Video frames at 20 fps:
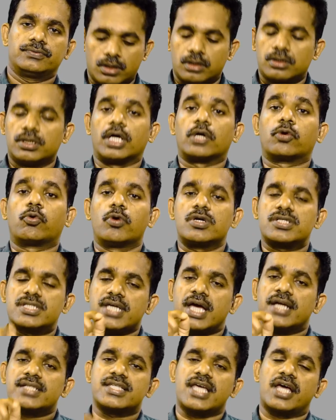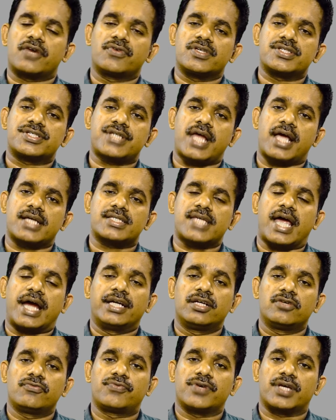The goods and service tax
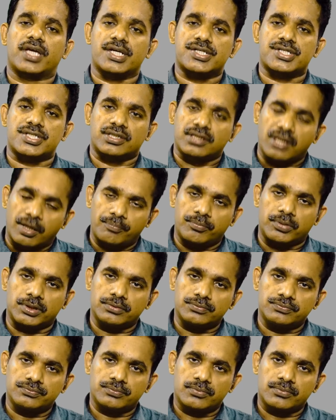identification number